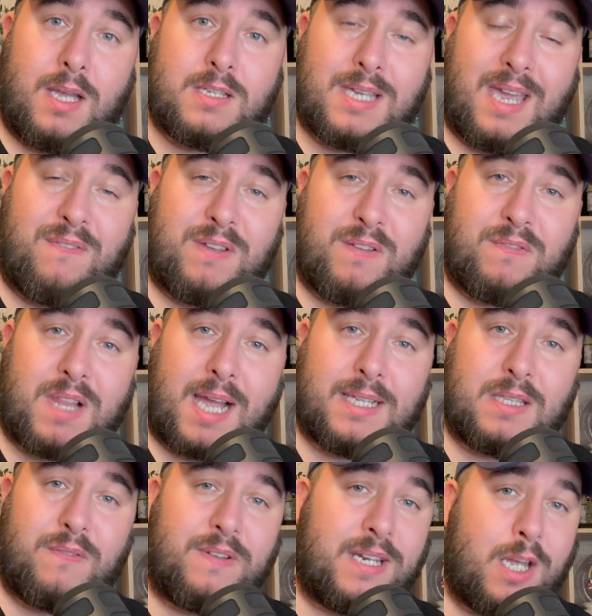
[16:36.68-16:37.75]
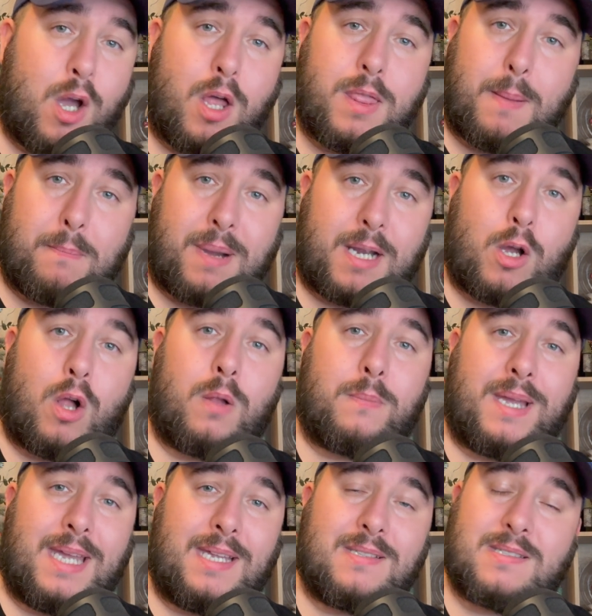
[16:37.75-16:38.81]
If you've liked the video, then by all
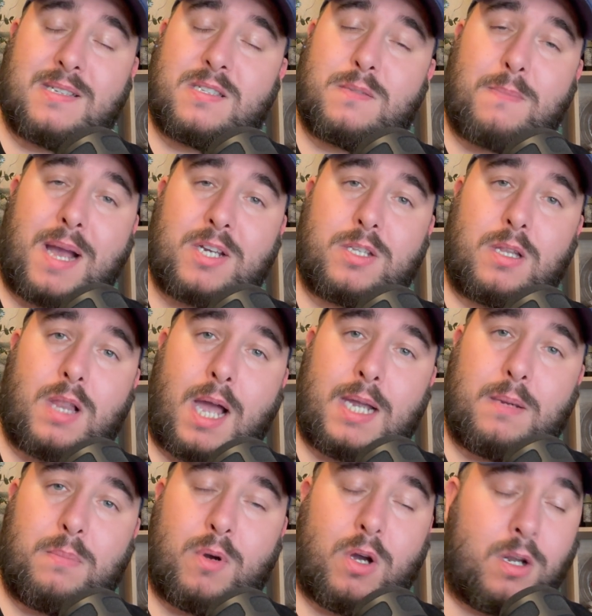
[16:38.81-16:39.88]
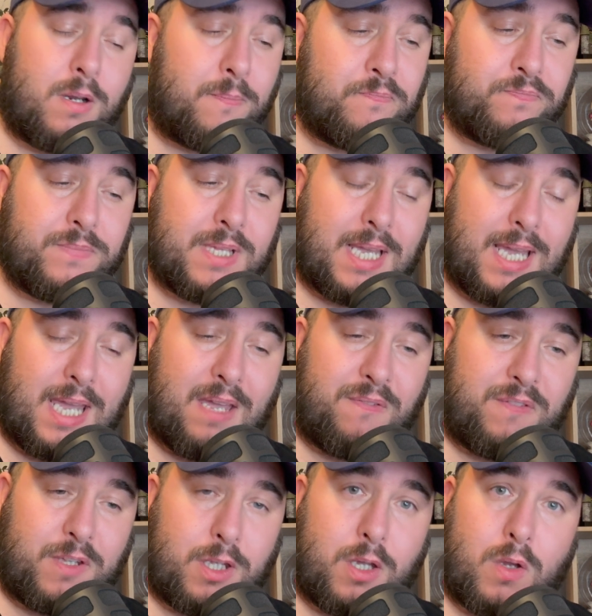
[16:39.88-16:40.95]
means smash the like button.
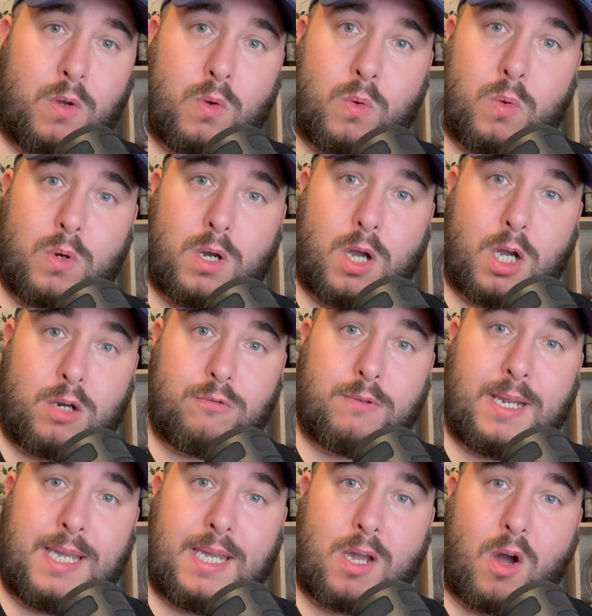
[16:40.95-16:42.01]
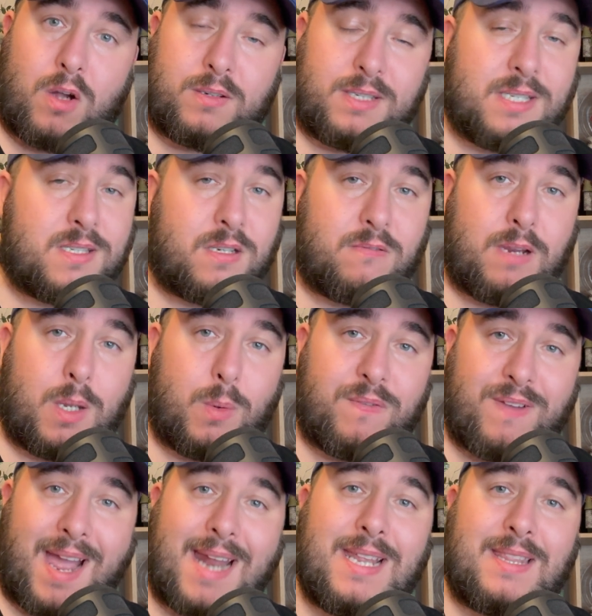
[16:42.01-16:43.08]
If you agree or disagree
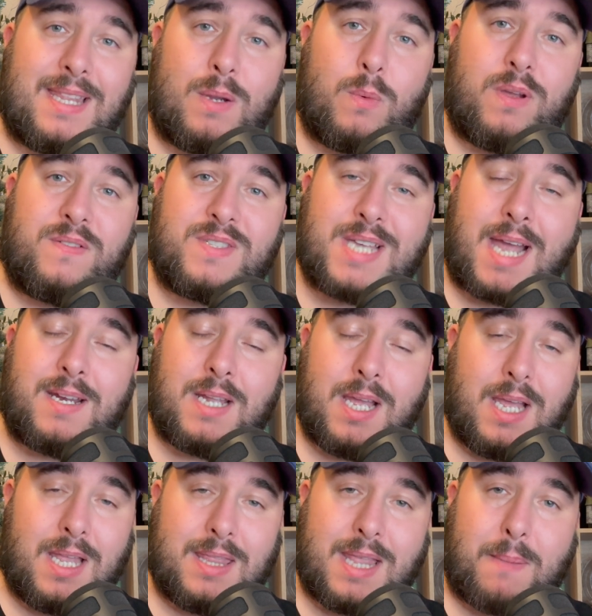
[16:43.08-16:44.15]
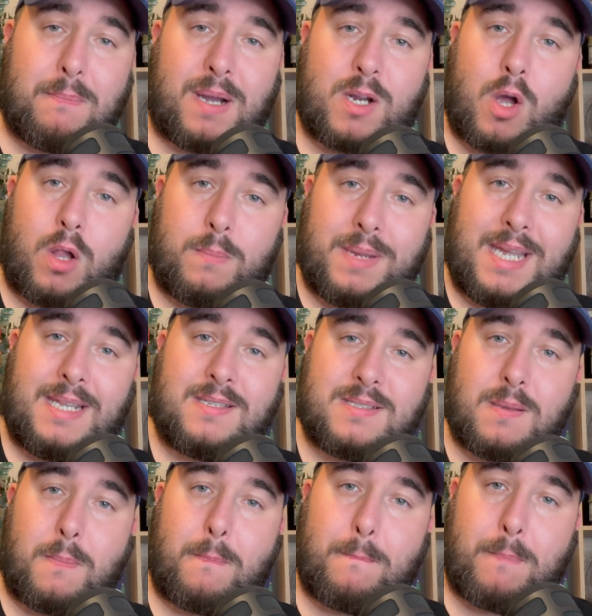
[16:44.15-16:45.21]
with anything we've said, then by all
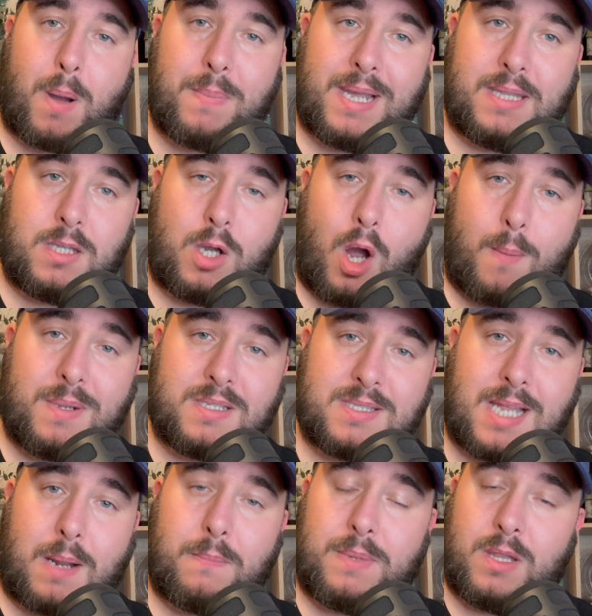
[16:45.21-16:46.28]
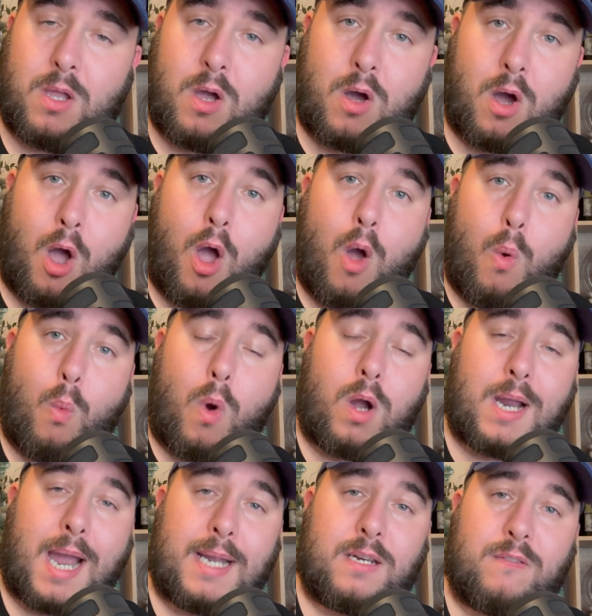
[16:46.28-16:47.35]
means bob it in the comments down below.
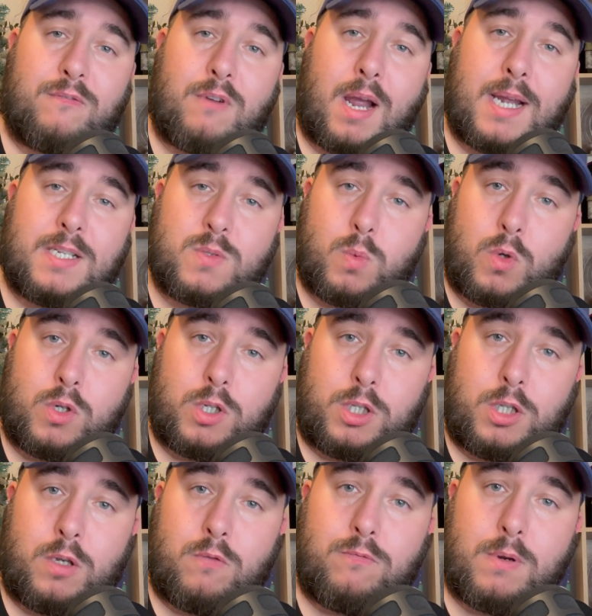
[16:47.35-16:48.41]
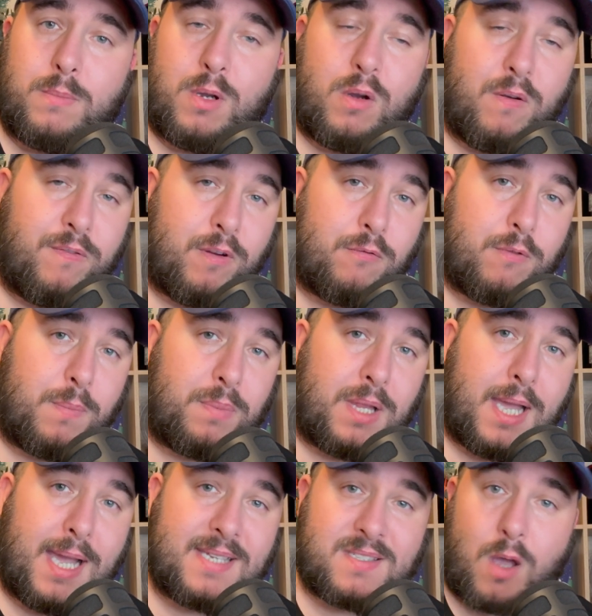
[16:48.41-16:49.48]
What kind of rides would you remove,
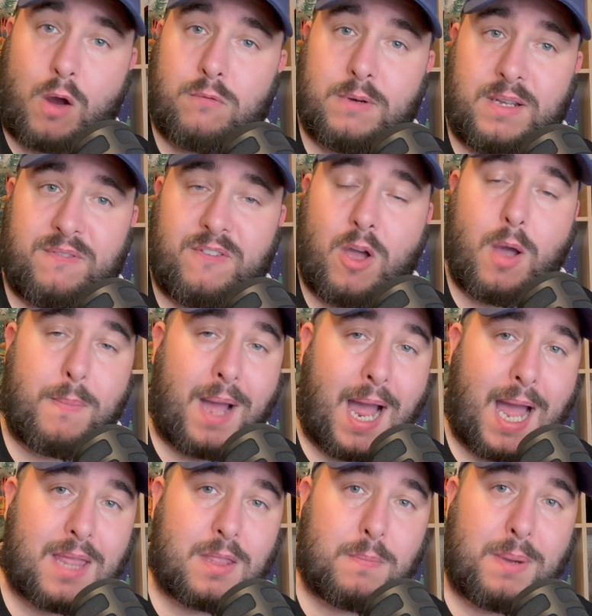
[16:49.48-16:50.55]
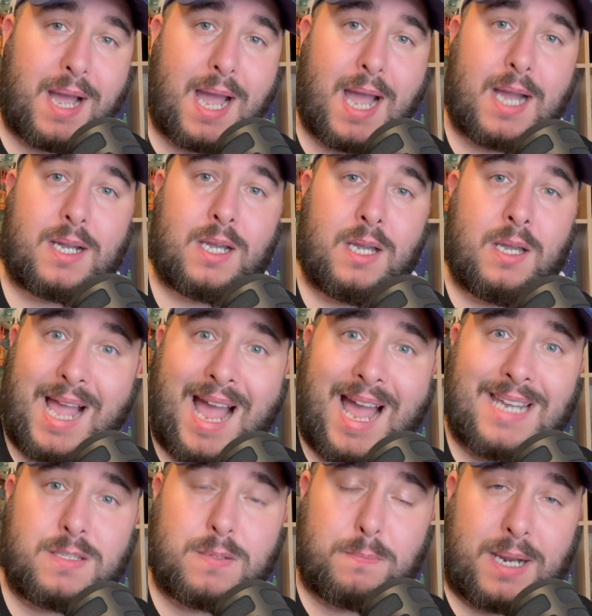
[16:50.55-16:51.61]
replace or refurb at the park?
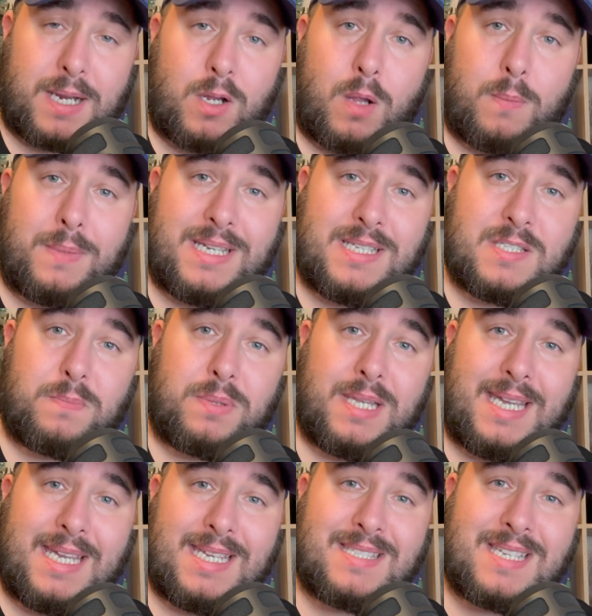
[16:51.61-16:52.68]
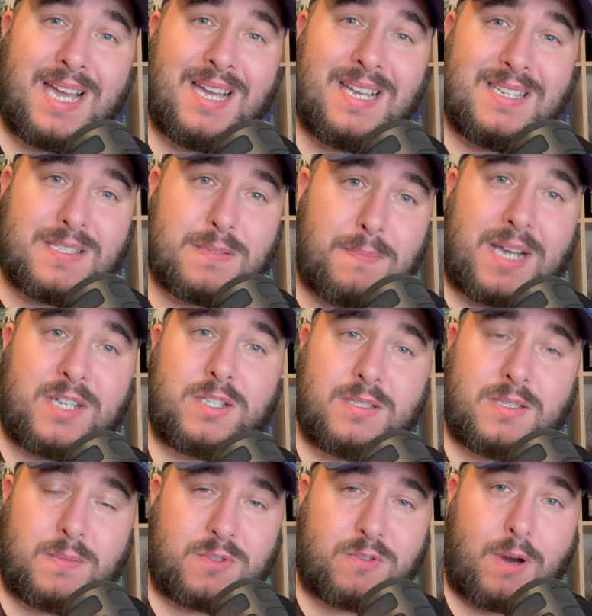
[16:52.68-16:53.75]
And by all means, please smash the
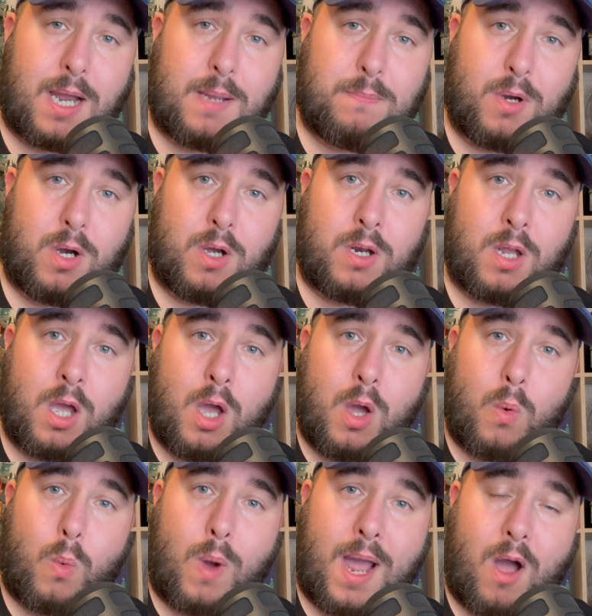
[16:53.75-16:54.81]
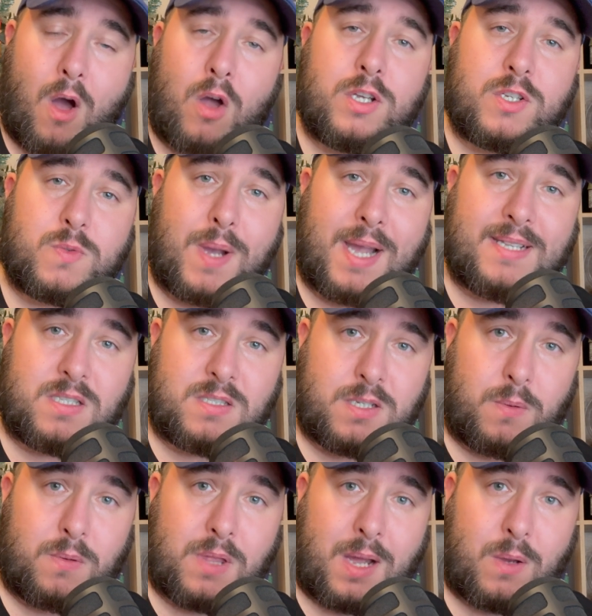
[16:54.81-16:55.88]
subscribe button. We're on our way to
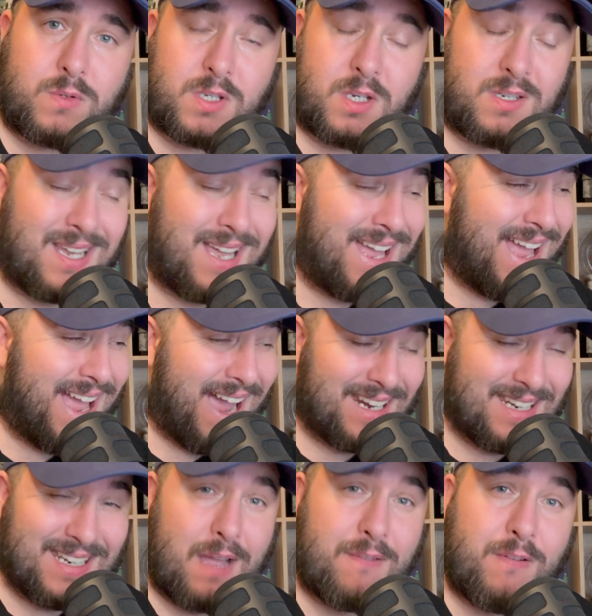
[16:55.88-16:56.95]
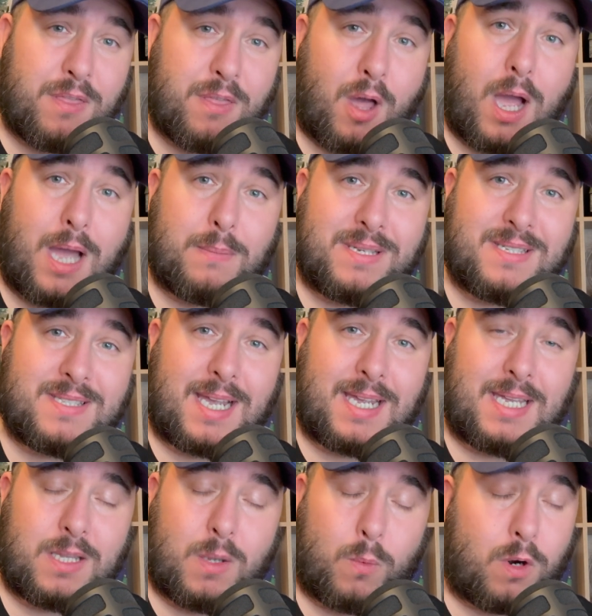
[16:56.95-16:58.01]
2,000. I never thought I'd be
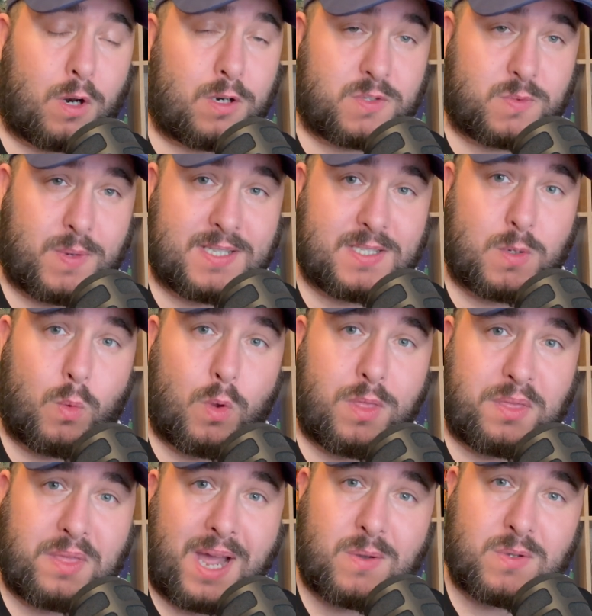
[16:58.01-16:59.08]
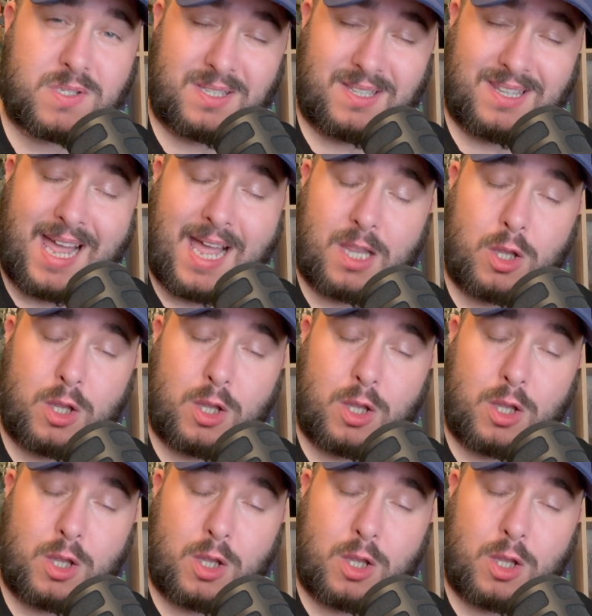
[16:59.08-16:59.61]
saying that we're on our way to 1,000, let